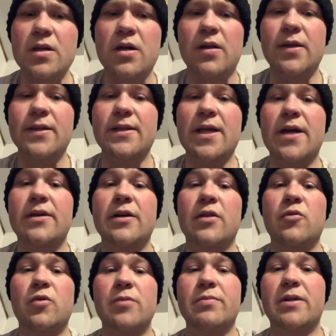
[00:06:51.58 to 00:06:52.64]
I like that. Another
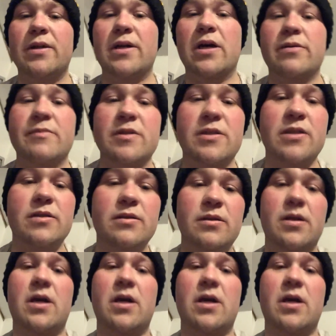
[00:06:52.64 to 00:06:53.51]
one being Edmonton.